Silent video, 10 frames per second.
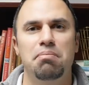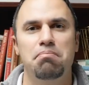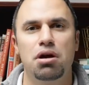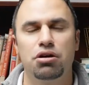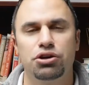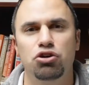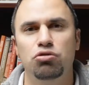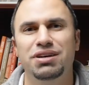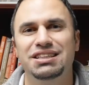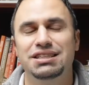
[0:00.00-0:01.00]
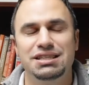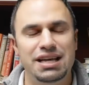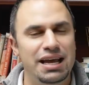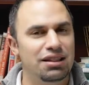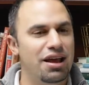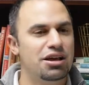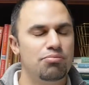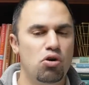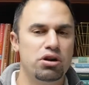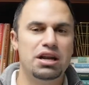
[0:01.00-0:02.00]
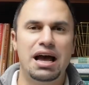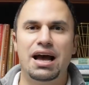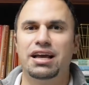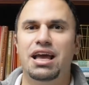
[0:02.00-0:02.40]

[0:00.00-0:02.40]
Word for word: Mark Cuban today, like him or not,